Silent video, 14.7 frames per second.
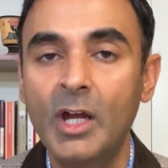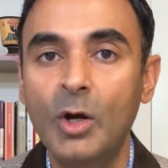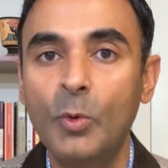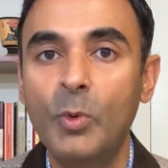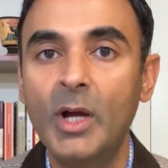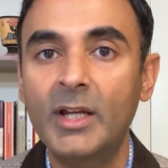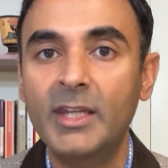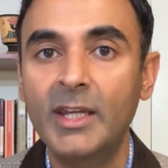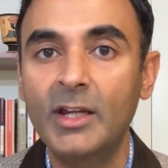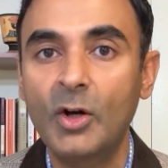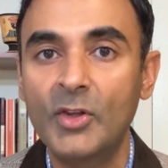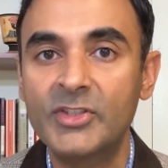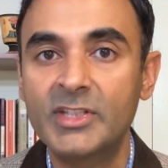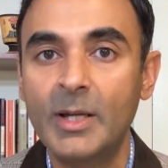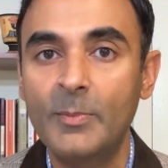working on
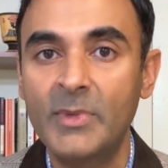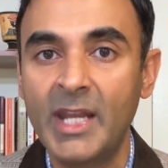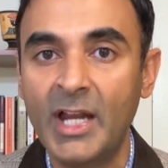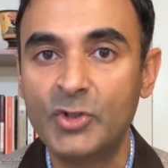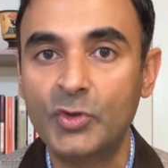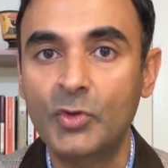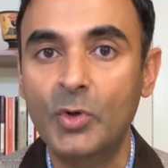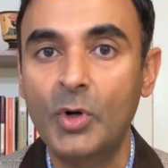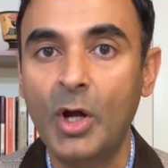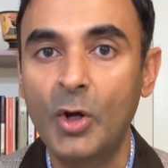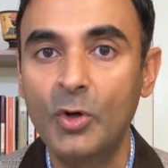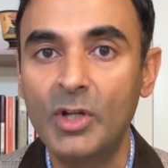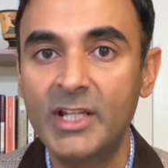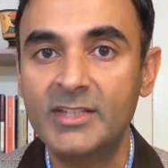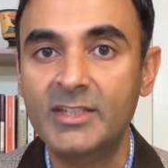some natural
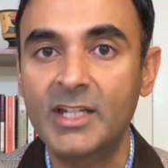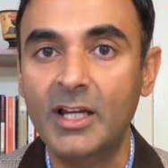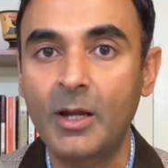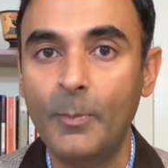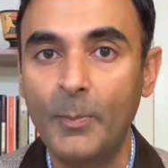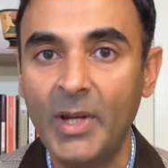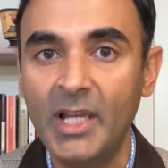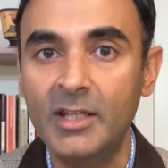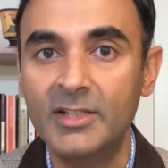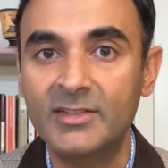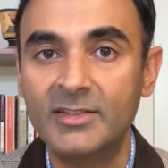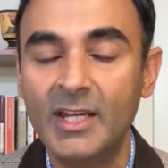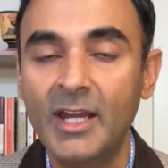holistic pillars